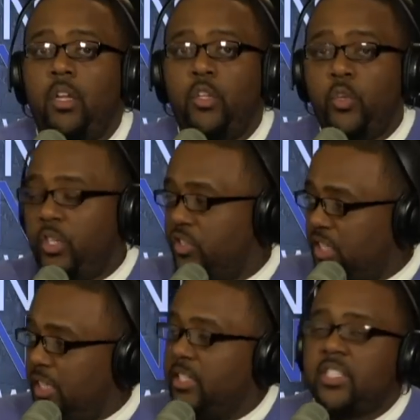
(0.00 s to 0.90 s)
You can
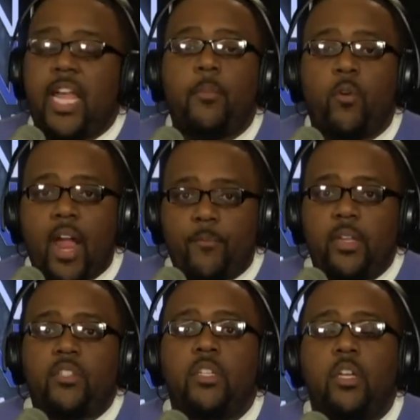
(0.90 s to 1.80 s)
see the same
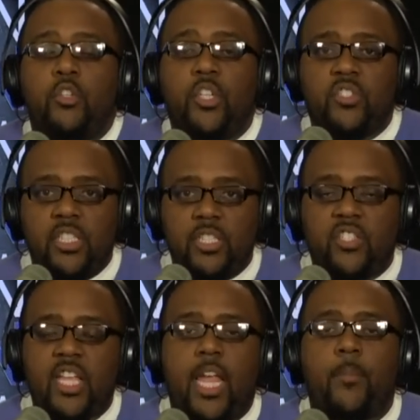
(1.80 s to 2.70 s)
graphics, you can see the
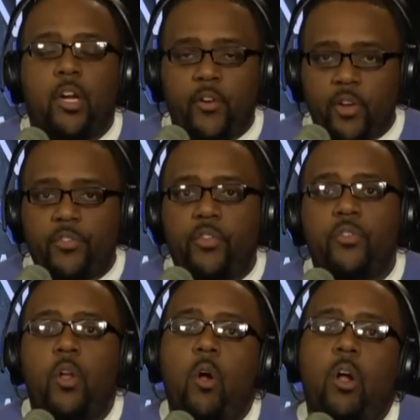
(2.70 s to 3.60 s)
same
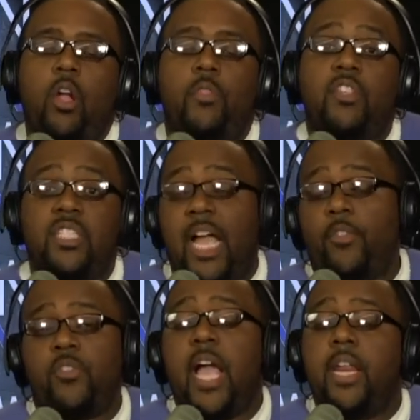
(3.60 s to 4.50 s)
occurrences on the
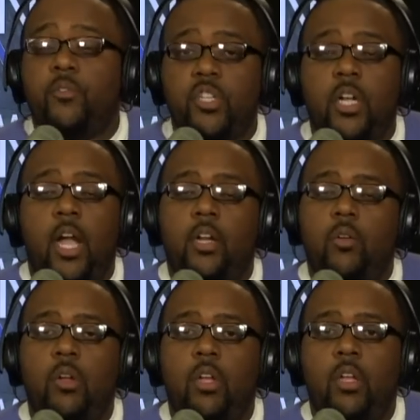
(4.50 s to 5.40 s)
south side of
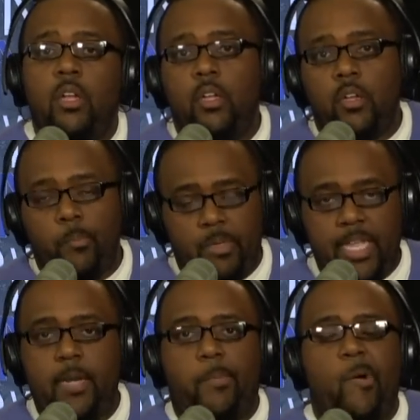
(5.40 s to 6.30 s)
Chicago lead